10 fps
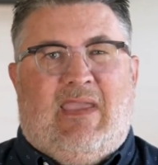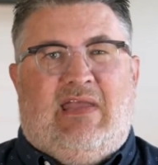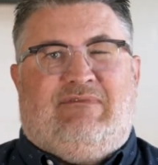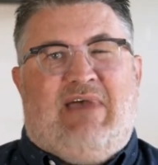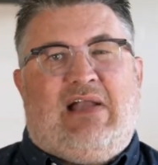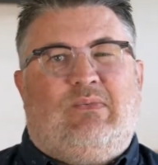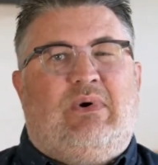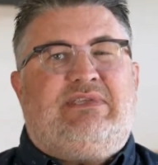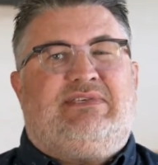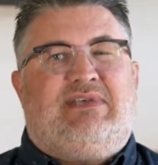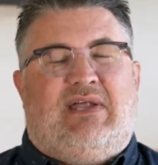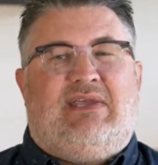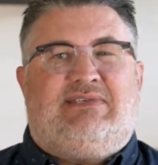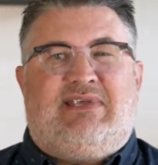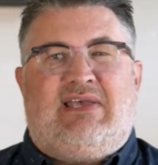In fact, one
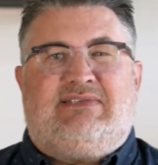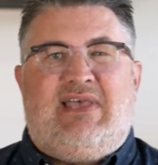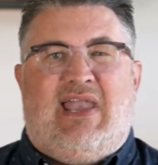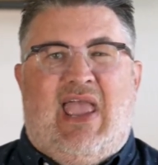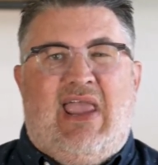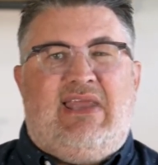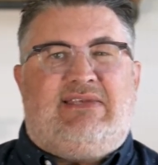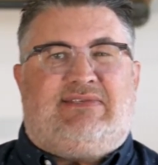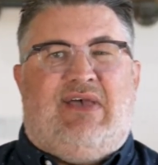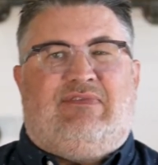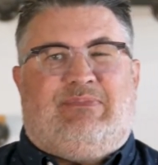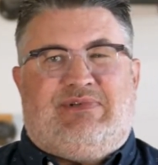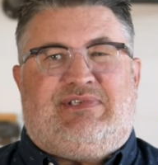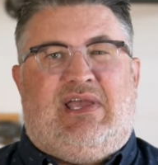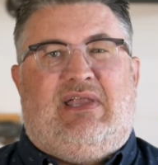study says that
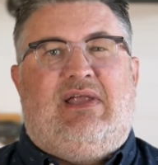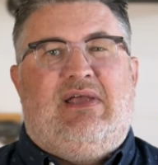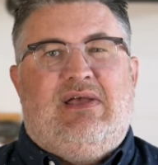87%